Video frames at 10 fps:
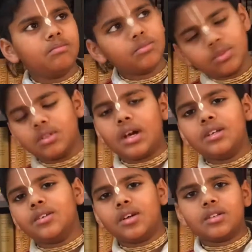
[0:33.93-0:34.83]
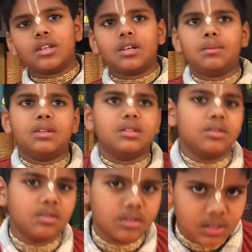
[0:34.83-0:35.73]
do, I do not recommend you
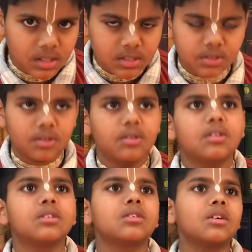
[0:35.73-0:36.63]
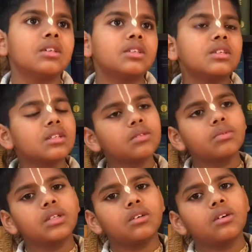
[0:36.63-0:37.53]
to create your own. So in this
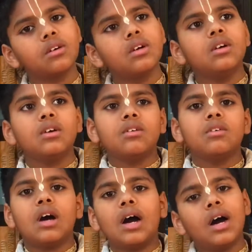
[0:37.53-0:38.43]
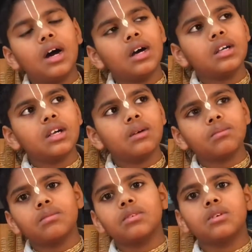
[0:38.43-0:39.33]
video I
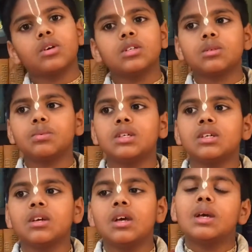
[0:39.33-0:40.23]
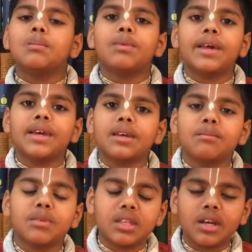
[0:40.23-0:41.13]
am going to be
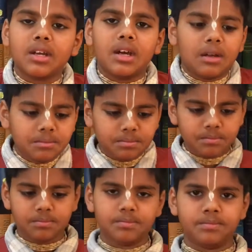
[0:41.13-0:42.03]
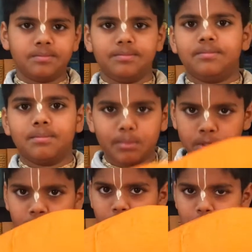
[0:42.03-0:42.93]
playing Mridanga,
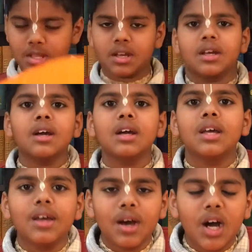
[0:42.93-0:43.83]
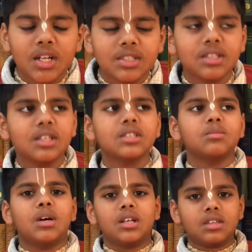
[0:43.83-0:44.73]
Madhura Mridanga, on the
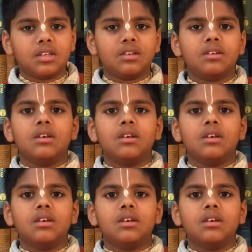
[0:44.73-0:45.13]
Nrsimha Arati.